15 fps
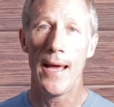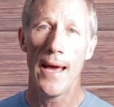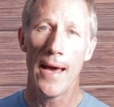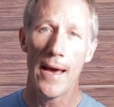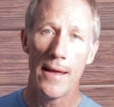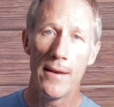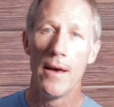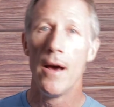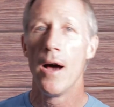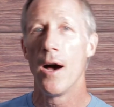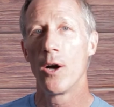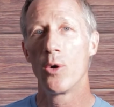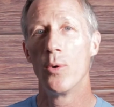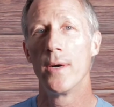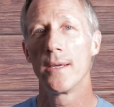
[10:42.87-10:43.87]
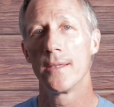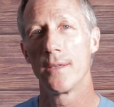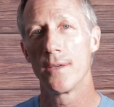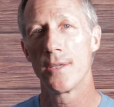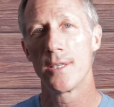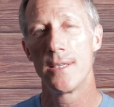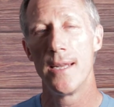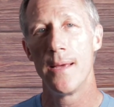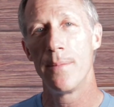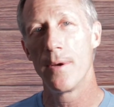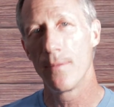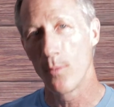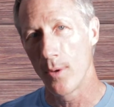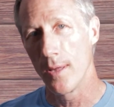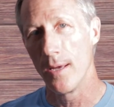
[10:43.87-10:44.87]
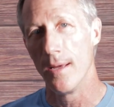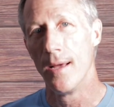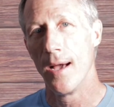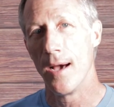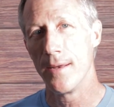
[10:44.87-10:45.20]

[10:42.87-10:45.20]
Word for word: and a quick little snippet with a,